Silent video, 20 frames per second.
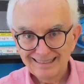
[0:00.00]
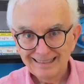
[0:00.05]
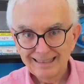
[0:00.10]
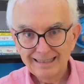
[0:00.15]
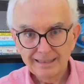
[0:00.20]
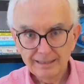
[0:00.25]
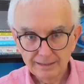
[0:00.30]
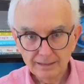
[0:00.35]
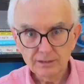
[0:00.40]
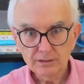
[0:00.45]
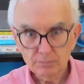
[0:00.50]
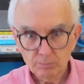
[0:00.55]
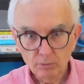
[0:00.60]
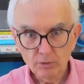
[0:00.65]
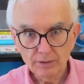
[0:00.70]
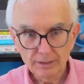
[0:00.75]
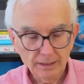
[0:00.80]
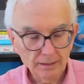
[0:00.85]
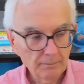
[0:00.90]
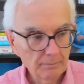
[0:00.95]
and it's
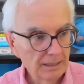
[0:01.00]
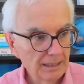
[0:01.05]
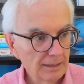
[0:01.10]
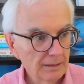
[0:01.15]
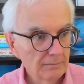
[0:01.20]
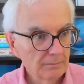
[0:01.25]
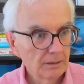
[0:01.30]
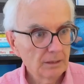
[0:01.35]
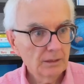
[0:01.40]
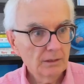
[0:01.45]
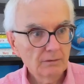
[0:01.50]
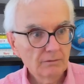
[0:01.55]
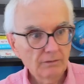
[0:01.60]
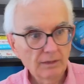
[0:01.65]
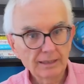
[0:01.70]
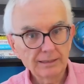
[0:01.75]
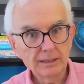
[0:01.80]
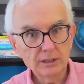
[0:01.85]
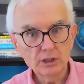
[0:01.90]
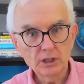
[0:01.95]
more than a minute.
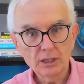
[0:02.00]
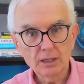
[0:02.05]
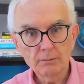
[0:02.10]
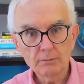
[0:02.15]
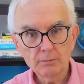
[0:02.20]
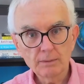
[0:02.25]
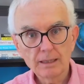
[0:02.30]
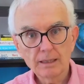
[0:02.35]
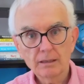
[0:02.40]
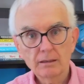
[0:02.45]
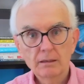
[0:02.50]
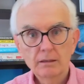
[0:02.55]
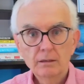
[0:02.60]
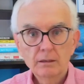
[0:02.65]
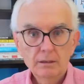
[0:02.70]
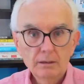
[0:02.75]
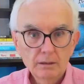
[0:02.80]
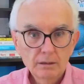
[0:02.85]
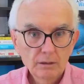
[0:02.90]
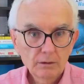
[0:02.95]
Finally, she comes back.
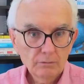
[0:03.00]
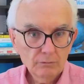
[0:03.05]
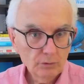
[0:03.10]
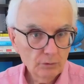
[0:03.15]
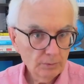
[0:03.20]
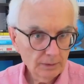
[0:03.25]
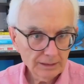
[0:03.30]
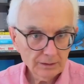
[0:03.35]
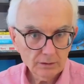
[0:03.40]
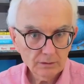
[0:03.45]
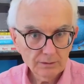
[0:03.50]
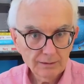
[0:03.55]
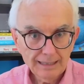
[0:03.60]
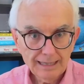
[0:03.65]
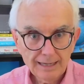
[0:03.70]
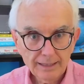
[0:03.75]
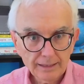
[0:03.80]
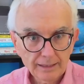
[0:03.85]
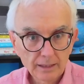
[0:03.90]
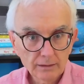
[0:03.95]
Vous
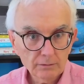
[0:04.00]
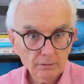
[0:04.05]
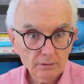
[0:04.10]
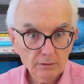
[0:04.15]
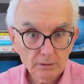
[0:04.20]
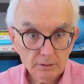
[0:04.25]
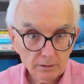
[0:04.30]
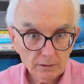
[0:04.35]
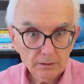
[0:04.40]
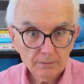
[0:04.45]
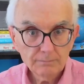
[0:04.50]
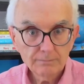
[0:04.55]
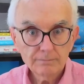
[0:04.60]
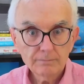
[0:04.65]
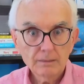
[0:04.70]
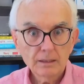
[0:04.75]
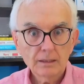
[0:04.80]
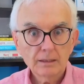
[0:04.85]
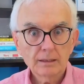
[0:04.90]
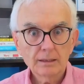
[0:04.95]
retournez à 4 heures?
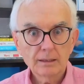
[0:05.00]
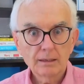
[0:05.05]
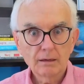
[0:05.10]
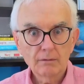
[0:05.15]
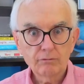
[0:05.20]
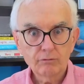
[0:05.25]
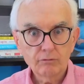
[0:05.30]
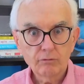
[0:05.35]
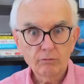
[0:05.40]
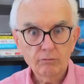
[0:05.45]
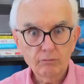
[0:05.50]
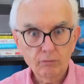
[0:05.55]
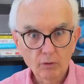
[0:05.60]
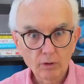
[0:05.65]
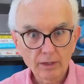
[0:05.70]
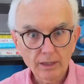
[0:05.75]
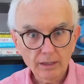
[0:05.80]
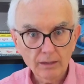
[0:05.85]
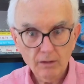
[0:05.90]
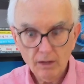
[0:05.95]

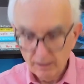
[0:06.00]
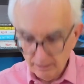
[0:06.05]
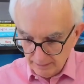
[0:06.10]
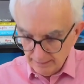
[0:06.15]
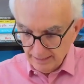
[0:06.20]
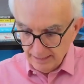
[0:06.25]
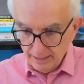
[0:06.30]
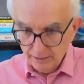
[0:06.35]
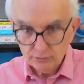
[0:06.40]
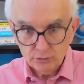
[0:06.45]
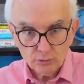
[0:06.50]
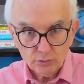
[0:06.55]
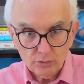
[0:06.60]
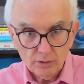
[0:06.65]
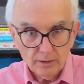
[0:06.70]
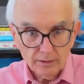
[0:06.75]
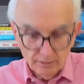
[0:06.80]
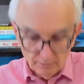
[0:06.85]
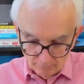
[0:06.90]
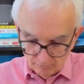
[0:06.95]
4 o'clock,
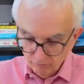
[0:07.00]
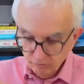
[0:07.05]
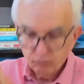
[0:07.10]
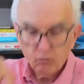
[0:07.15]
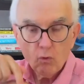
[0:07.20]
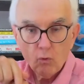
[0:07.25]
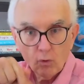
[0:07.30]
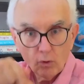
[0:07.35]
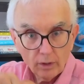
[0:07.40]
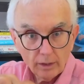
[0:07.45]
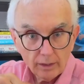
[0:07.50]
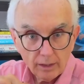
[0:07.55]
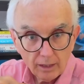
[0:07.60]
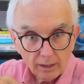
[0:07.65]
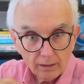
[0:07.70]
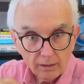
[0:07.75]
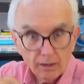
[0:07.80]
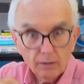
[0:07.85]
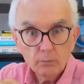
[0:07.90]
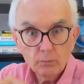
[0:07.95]
quatre, 4
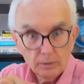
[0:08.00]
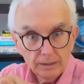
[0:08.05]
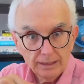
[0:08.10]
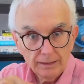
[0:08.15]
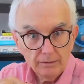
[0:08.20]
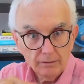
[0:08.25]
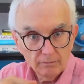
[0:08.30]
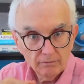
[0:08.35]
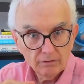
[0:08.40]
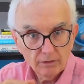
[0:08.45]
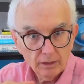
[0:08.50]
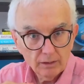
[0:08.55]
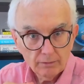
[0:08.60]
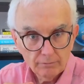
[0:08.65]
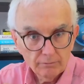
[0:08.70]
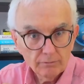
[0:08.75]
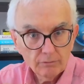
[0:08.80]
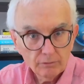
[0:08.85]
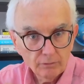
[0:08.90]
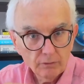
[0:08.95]
o'clock, oui,
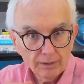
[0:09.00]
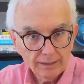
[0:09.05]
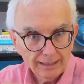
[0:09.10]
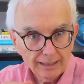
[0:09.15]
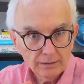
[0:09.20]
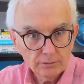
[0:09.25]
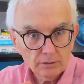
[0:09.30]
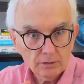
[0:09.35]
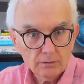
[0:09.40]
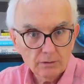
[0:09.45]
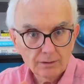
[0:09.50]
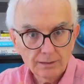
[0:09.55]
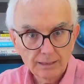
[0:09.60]
four, quatre,